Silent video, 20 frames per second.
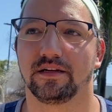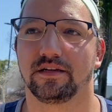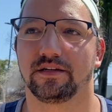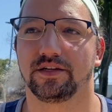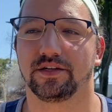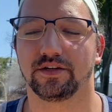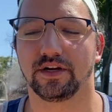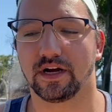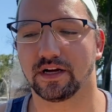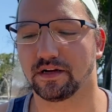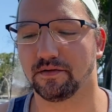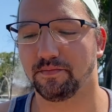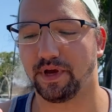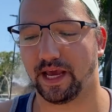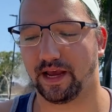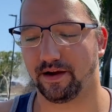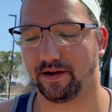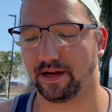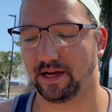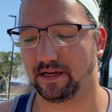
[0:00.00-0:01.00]
You're not
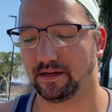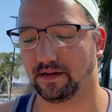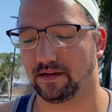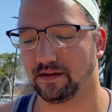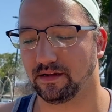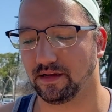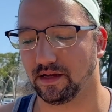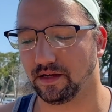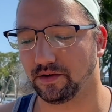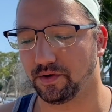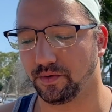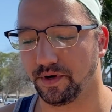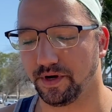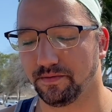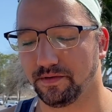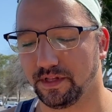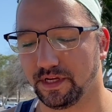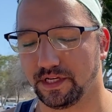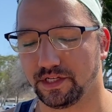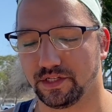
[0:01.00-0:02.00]
comparing a queer
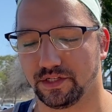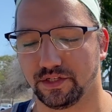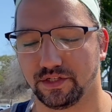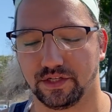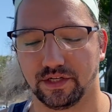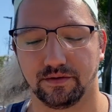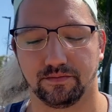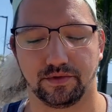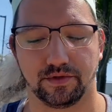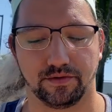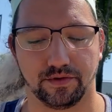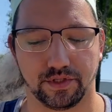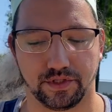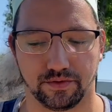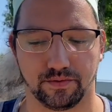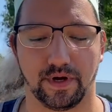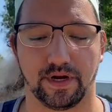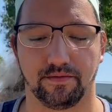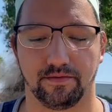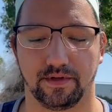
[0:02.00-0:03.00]
relationship to a
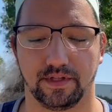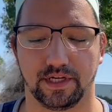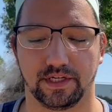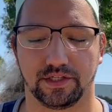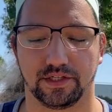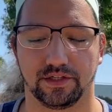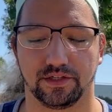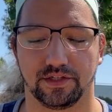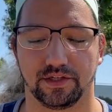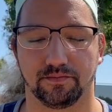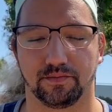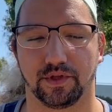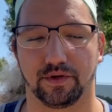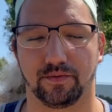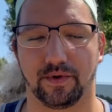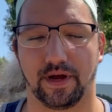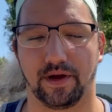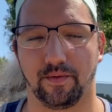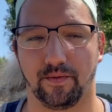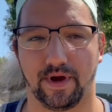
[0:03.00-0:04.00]
straight relationship the
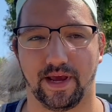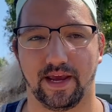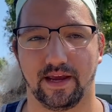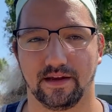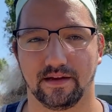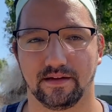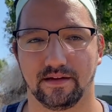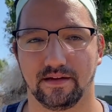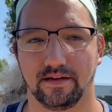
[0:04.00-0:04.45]
right way.